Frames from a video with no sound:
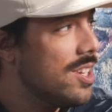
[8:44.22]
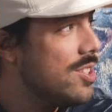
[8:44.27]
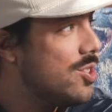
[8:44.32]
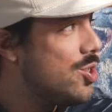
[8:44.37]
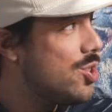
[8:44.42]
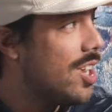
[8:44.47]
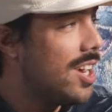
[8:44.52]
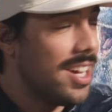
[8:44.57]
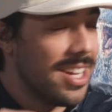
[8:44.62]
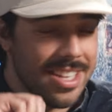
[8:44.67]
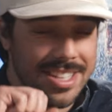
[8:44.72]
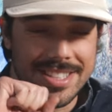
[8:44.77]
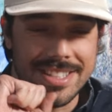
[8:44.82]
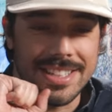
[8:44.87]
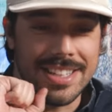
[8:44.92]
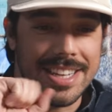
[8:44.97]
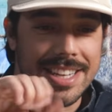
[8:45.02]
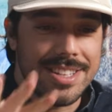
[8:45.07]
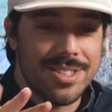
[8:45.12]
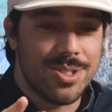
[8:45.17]
he shot his
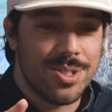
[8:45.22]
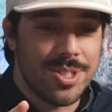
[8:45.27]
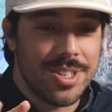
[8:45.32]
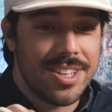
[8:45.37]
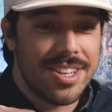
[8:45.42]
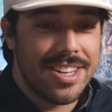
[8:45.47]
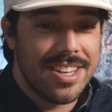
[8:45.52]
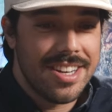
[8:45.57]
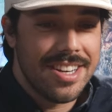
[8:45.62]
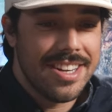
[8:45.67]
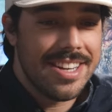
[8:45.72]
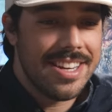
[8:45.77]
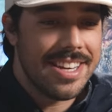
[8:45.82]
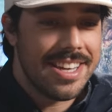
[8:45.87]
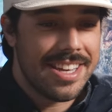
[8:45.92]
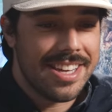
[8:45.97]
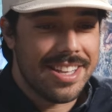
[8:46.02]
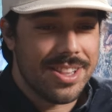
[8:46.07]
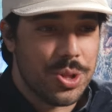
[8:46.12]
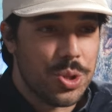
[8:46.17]
laser,
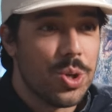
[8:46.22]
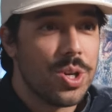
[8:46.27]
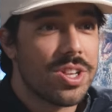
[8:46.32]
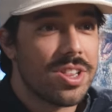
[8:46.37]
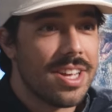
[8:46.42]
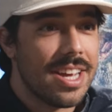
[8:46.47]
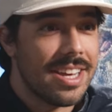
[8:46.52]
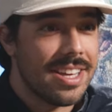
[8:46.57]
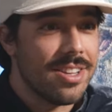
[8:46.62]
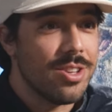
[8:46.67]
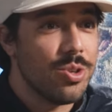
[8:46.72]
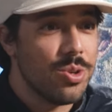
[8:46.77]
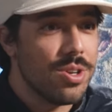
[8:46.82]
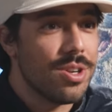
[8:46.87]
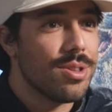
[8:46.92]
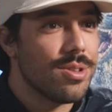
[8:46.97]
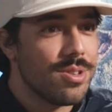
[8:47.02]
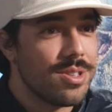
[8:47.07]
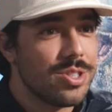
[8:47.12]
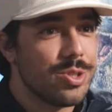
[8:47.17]
it looked like a
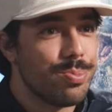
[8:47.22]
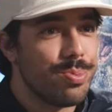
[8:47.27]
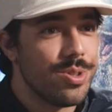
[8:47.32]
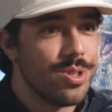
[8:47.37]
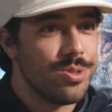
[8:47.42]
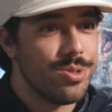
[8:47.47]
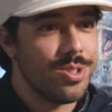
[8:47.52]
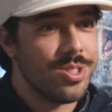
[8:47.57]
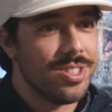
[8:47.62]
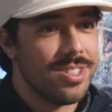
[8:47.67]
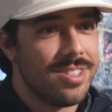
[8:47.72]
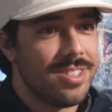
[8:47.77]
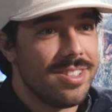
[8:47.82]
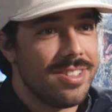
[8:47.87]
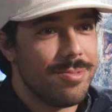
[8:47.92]
nuclear explosion.